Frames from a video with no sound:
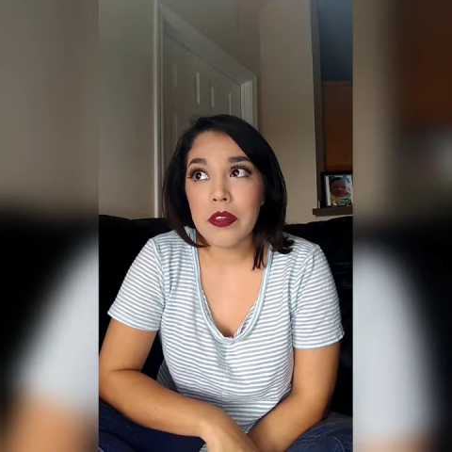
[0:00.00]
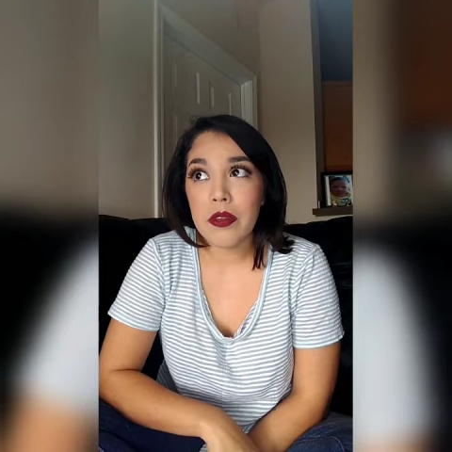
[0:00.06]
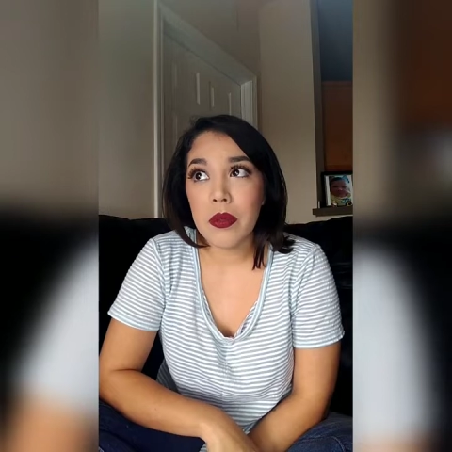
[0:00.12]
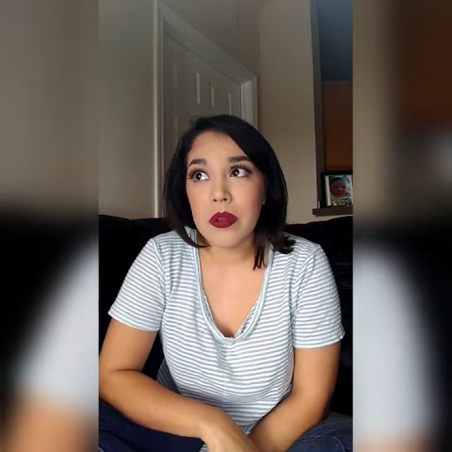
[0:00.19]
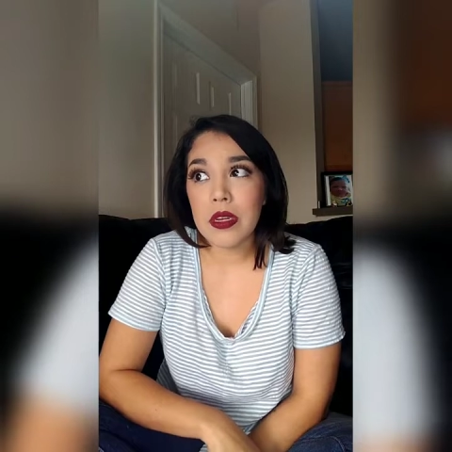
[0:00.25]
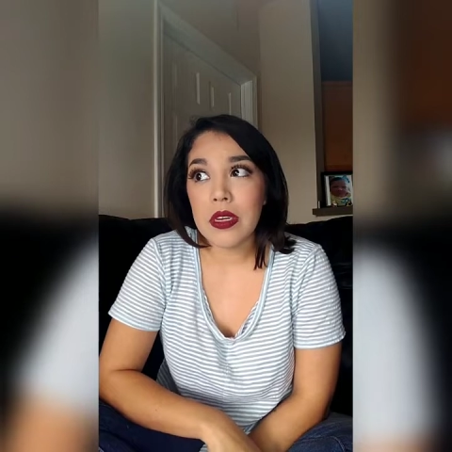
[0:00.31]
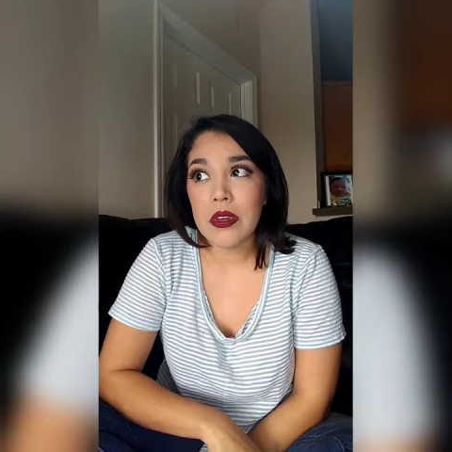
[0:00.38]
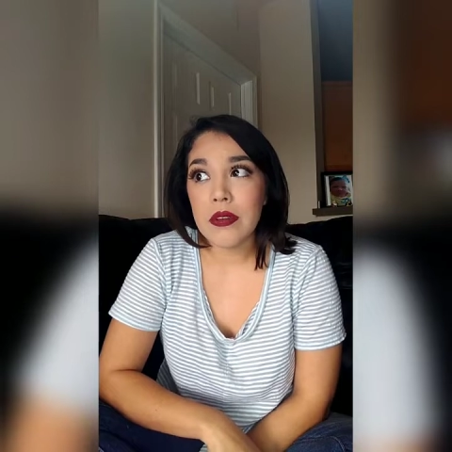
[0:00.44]

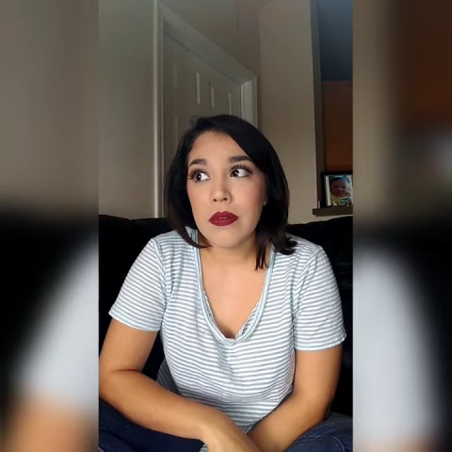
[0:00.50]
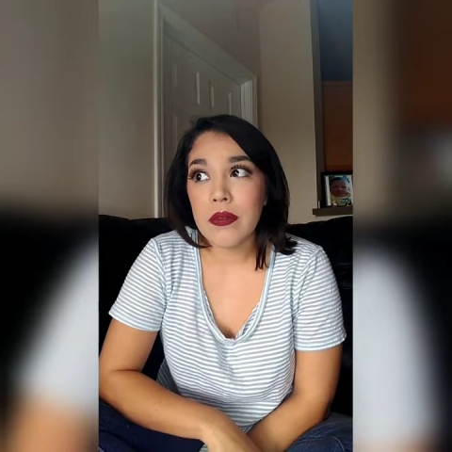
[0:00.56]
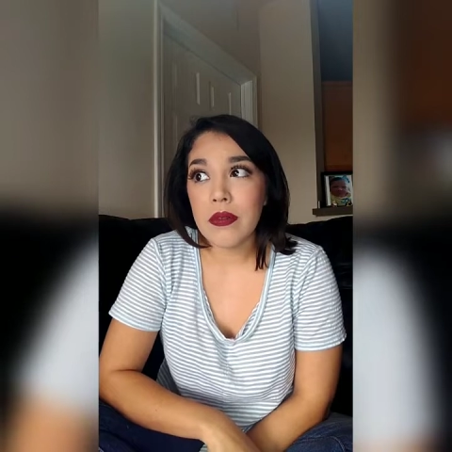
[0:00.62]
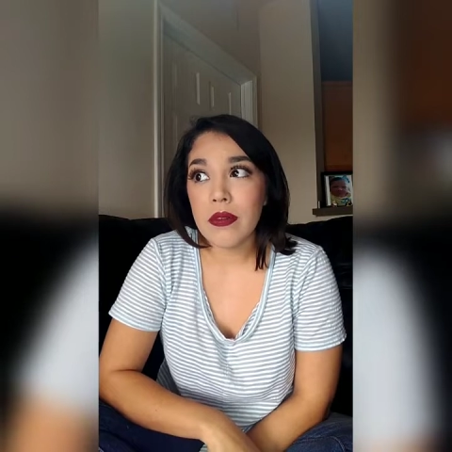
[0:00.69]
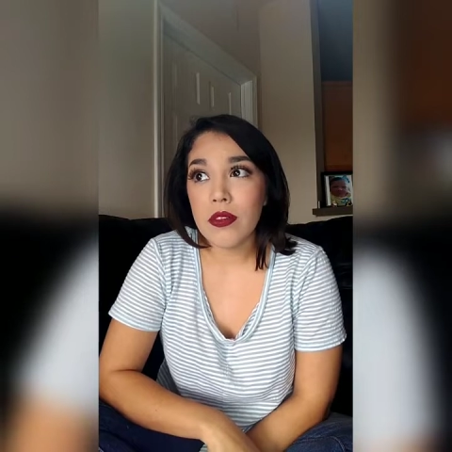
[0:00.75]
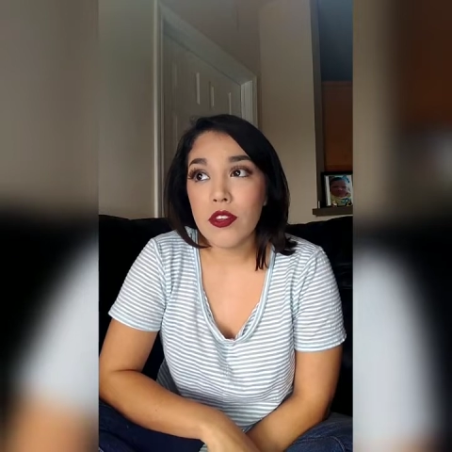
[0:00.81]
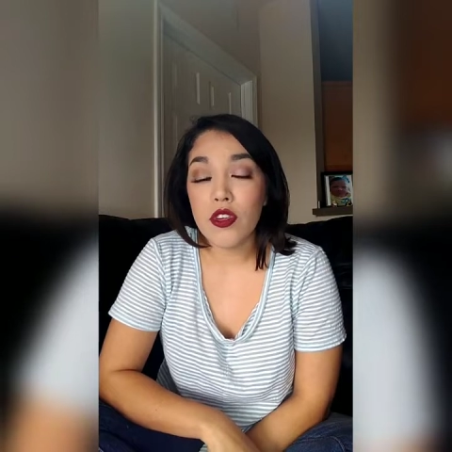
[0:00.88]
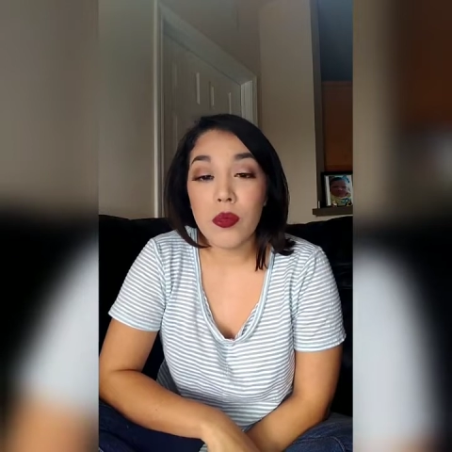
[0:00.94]
only
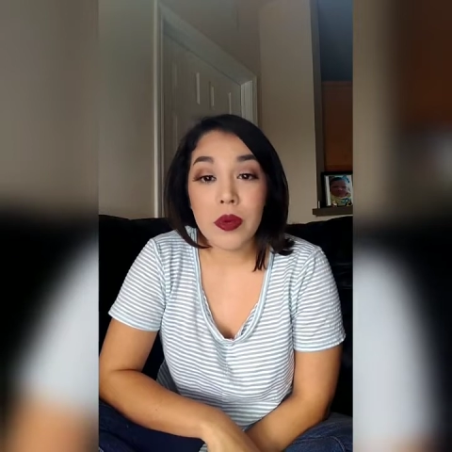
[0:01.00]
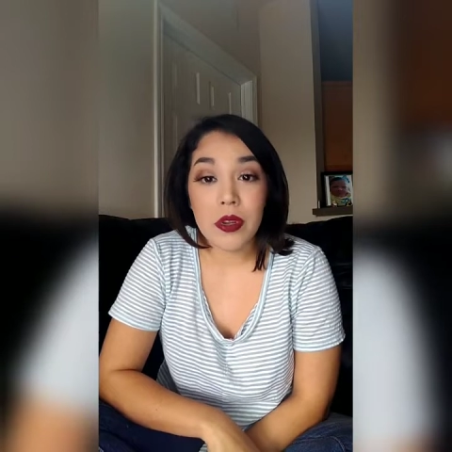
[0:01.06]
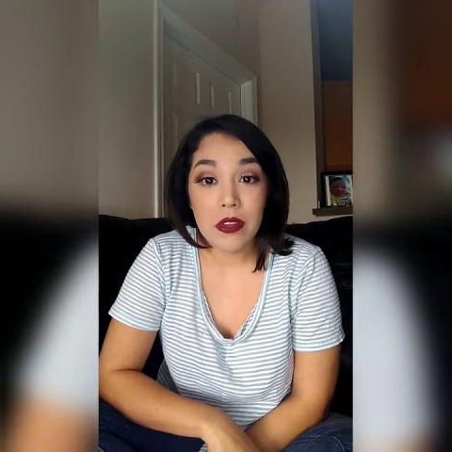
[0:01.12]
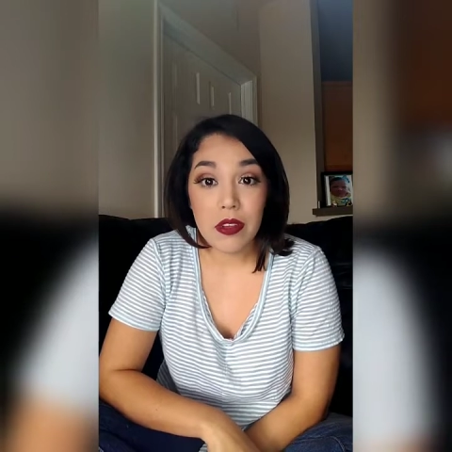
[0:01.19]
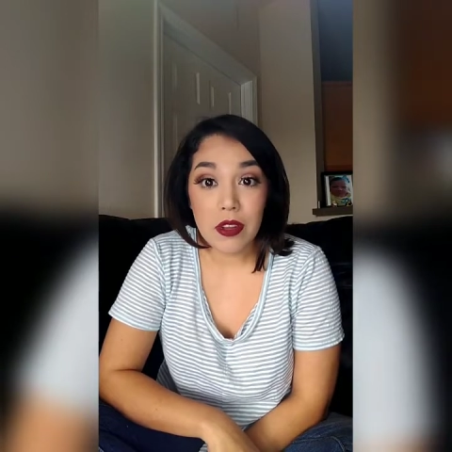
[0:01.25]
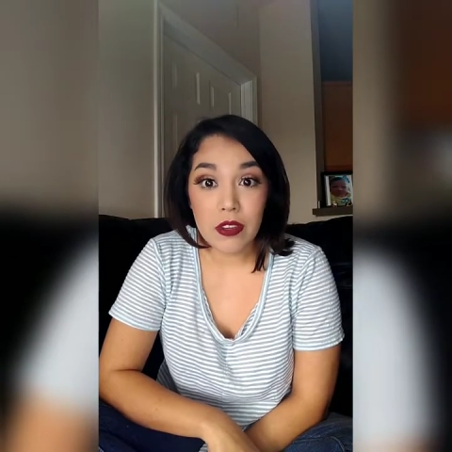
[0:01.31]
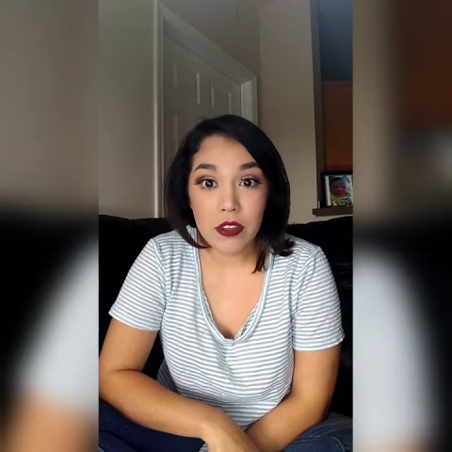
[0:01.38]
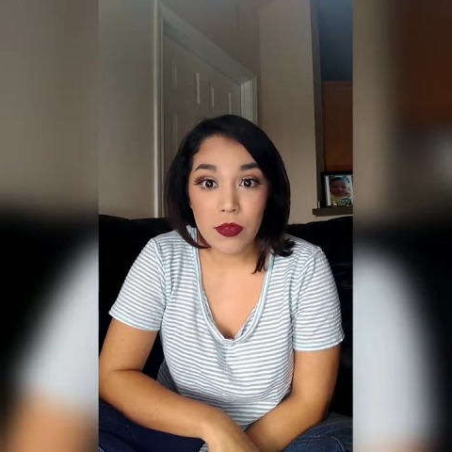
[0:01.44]
2
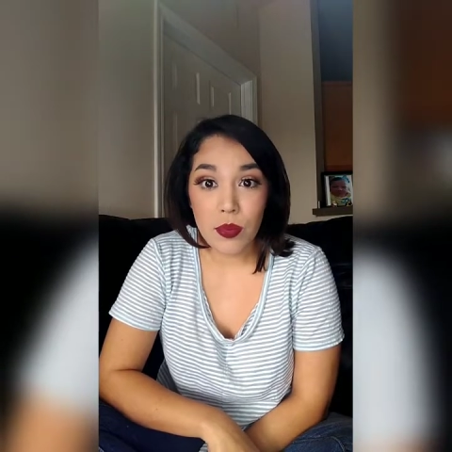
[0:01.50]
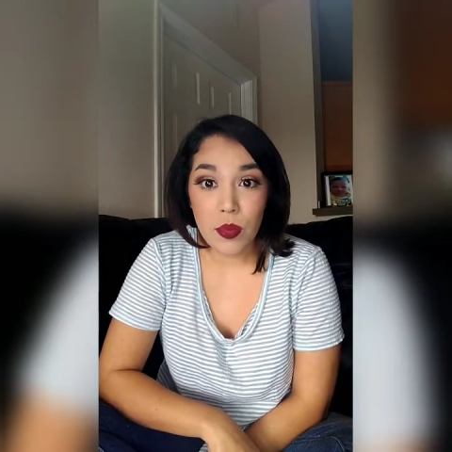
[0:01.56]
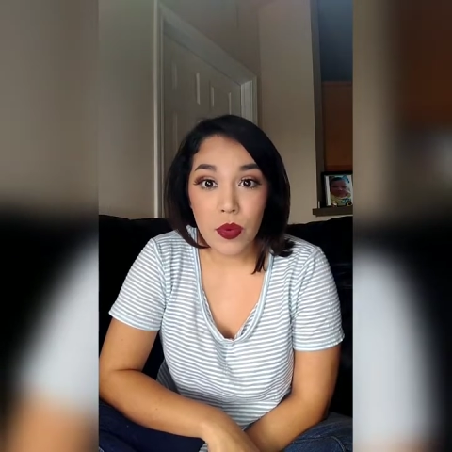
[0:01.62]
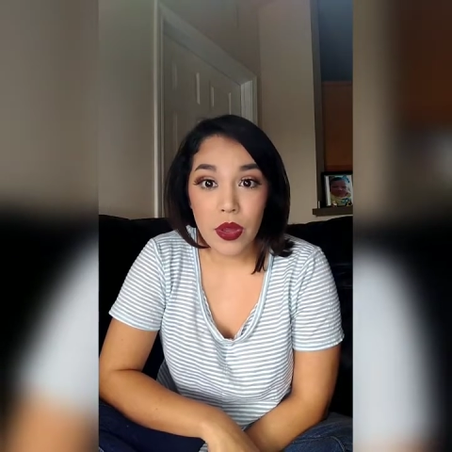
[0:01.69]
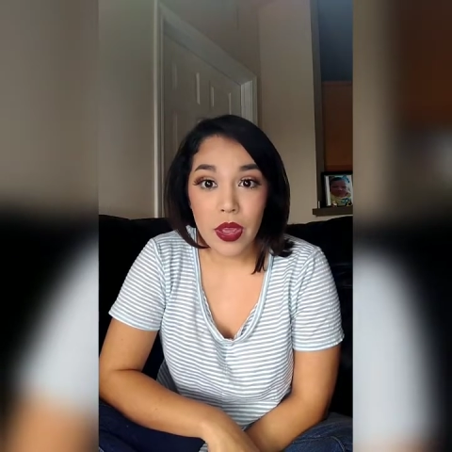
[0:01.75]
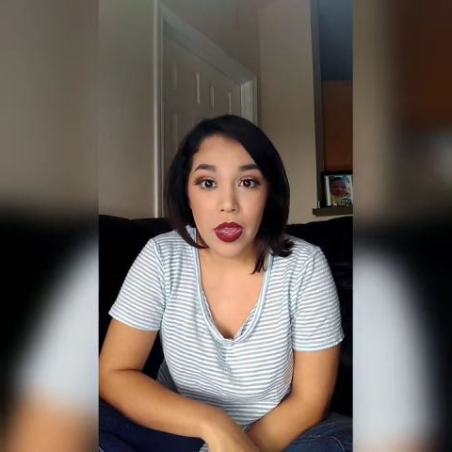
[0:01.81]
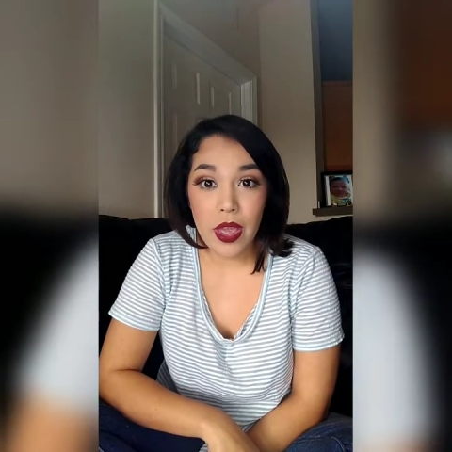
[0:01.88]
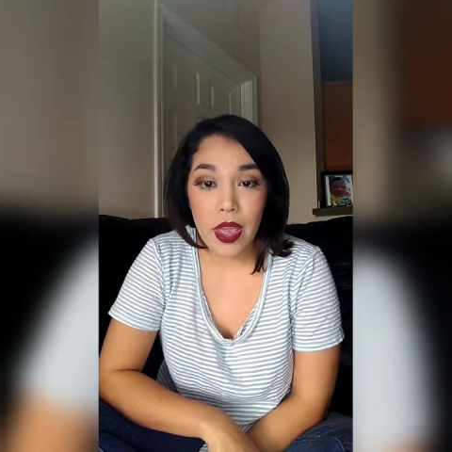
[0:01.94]
months at this point.